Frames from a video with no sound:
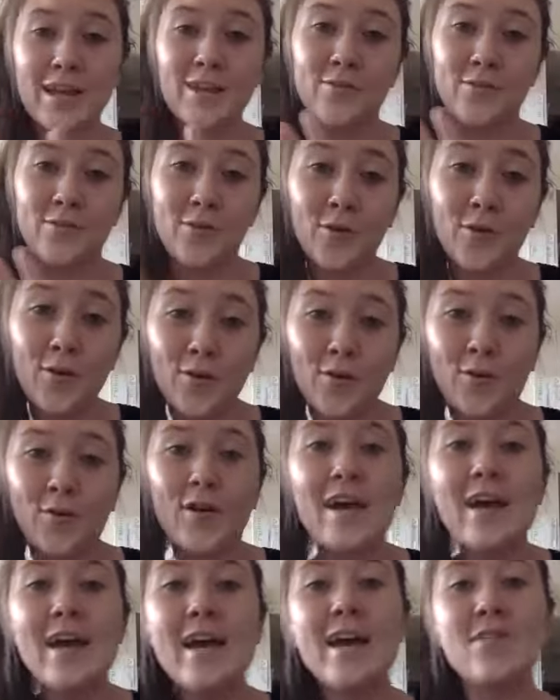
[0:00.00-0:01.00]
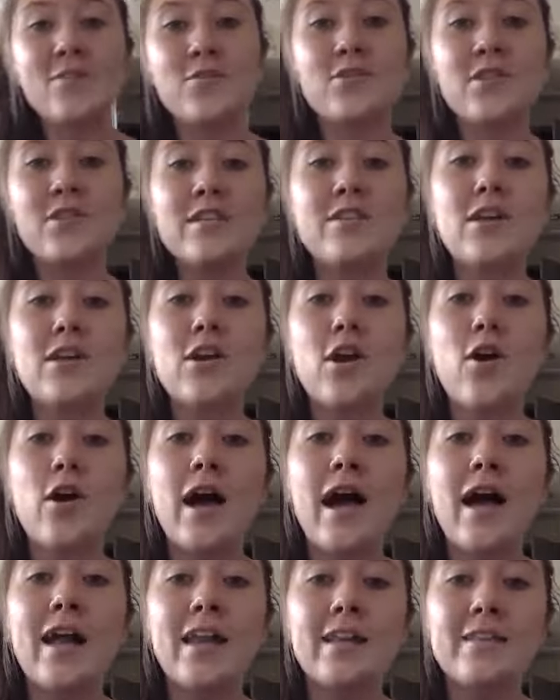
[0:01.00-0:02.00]
a whole. So she's gonna go
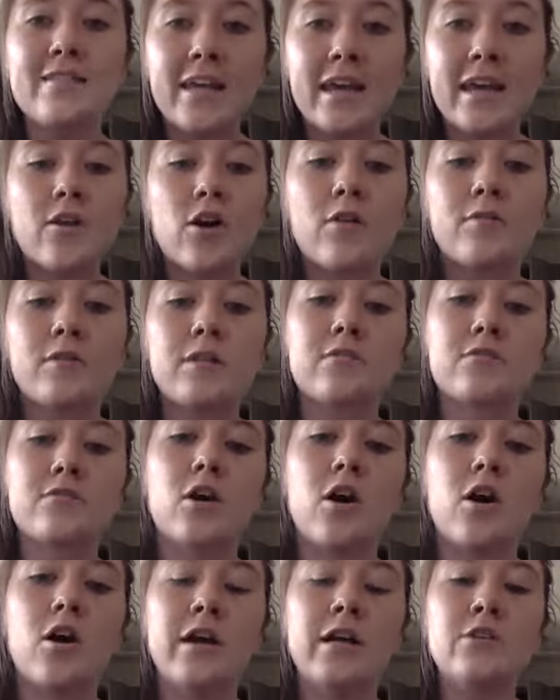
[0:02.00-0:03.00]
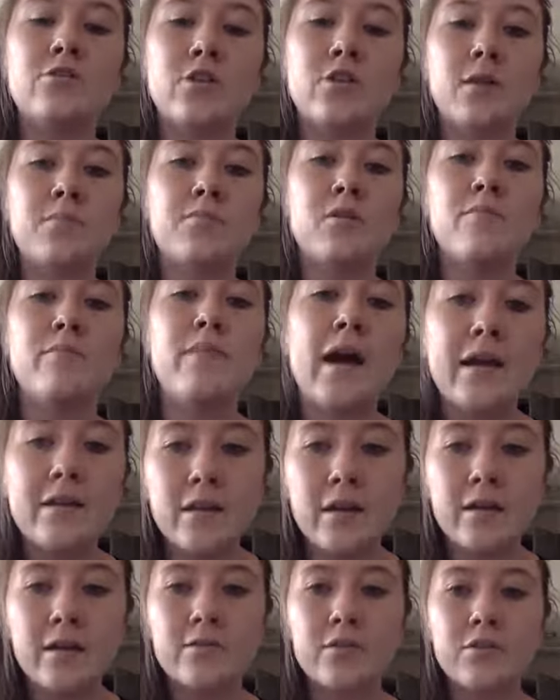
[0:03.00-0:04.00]
ahead and take over this call and drop some mad
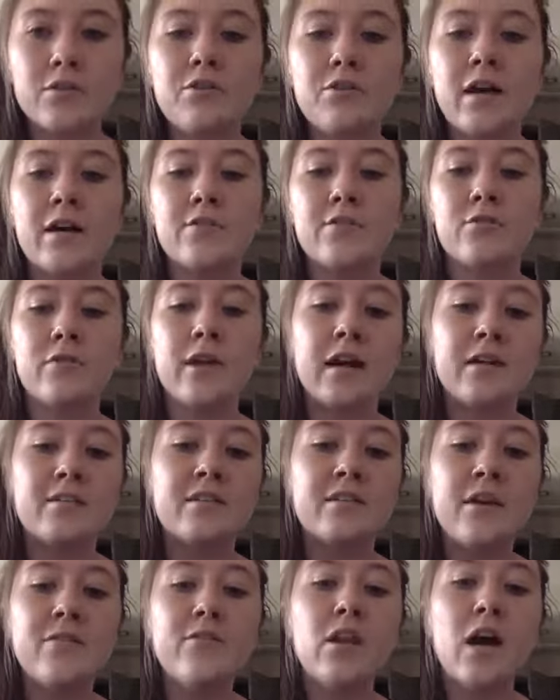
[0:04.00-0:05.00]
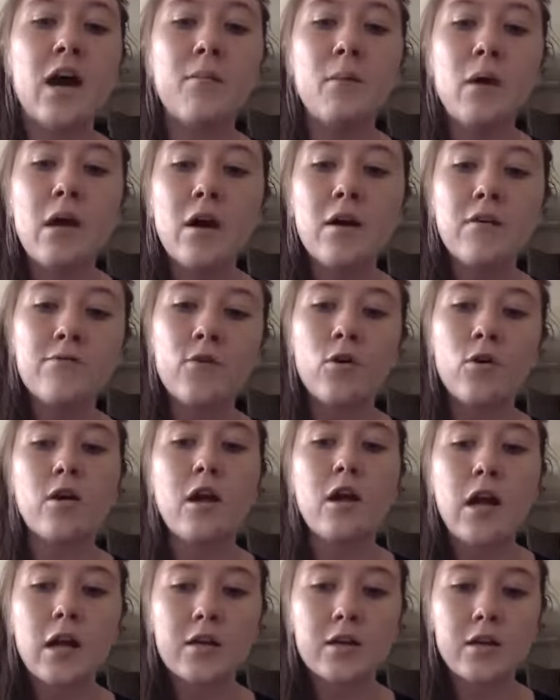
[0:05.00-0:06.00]
nugs on you guys. So guys, give it up for
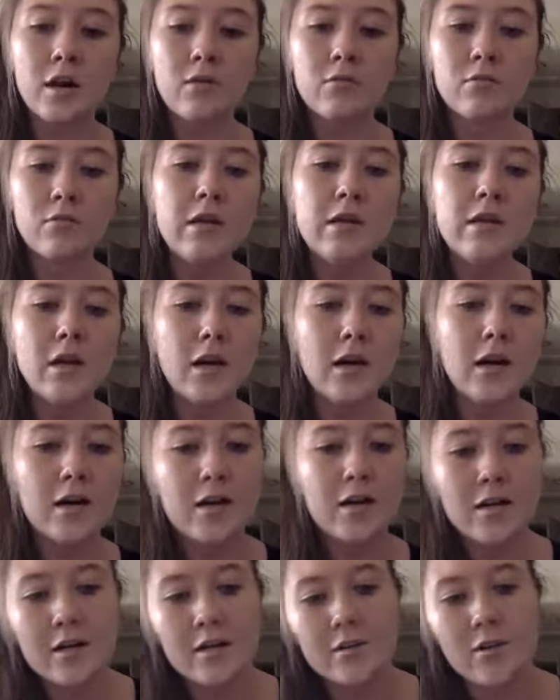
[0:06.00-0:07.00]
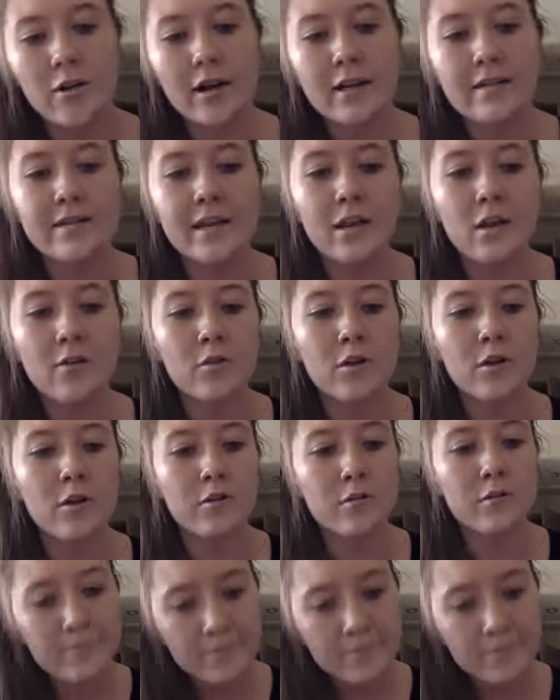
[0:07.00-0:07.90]
Karina. Go ahead and take over, girl.